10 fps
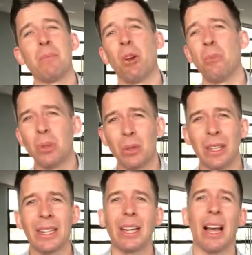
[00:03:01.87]

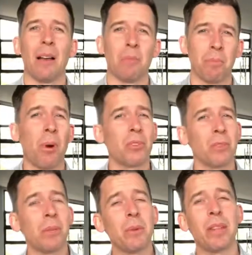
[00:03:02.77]
mobility,
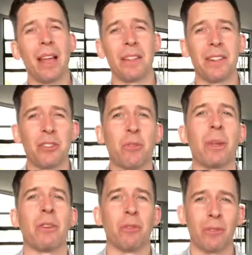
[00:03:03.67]
possibly without the
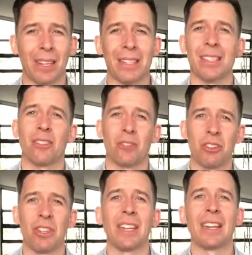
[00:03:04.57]
detrimental effects that
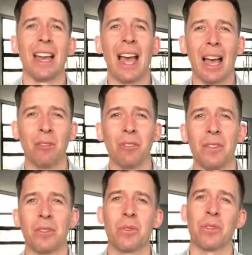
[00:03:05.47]
stretching can have, and
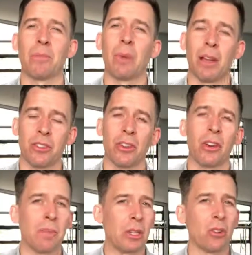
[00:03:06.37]
this was shown
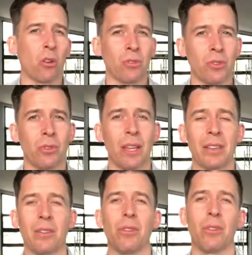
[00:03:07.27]
in McDonald's
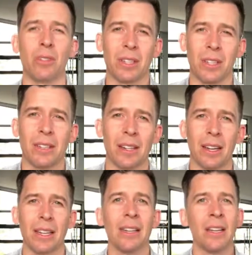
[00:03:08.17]
2013
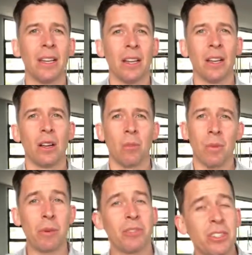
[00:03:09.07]
study. What
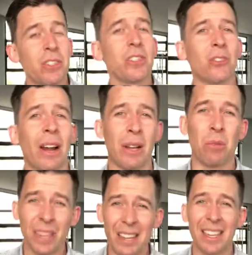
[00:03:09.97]
about resistance training?
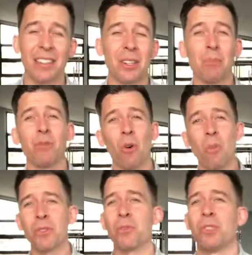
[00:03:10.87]
Well, yes, actually
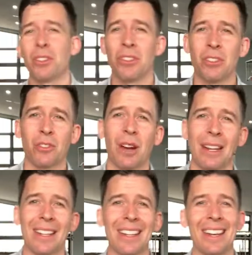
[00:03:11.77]
performance resistance
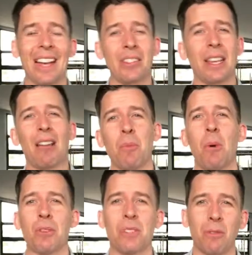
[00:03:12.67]
training can actually have a
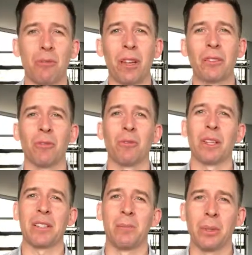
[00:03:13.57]
positive effect on
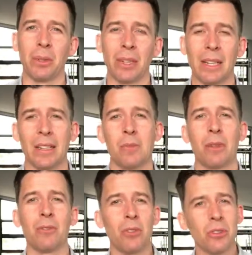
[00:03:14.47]
flexibility, and there's been
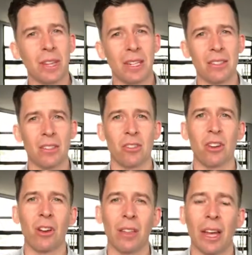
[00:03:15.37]
a few studies to
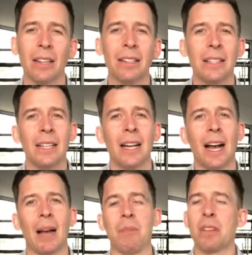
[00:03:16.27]
show
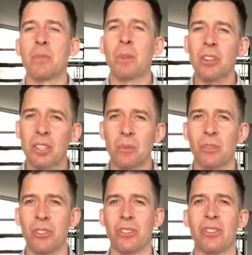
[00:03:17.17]
that, especially
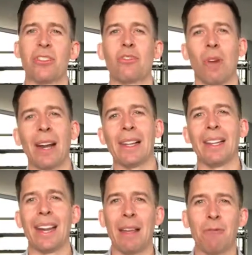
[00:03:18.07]
resistance training
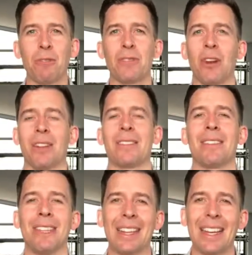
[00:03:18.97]
that emphasises
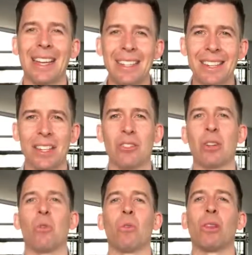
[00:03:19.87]
the eccentric
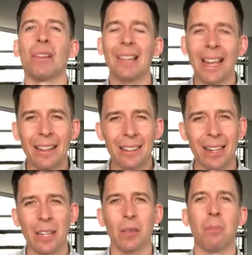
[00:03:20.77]
or the
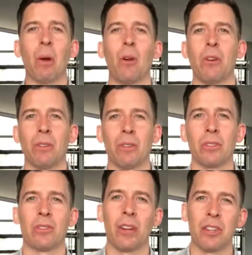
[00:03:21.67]
lengthening component of a
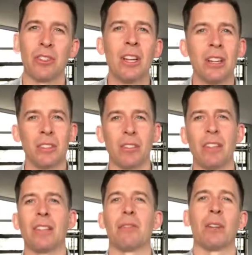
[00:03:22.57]
stretch. So
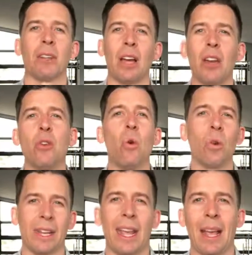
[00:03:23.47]
think of a
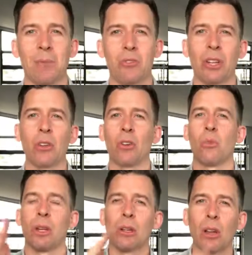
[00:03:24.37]
Nordic hamstring curl
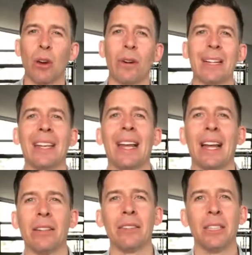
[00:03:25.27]
where you're lowering down.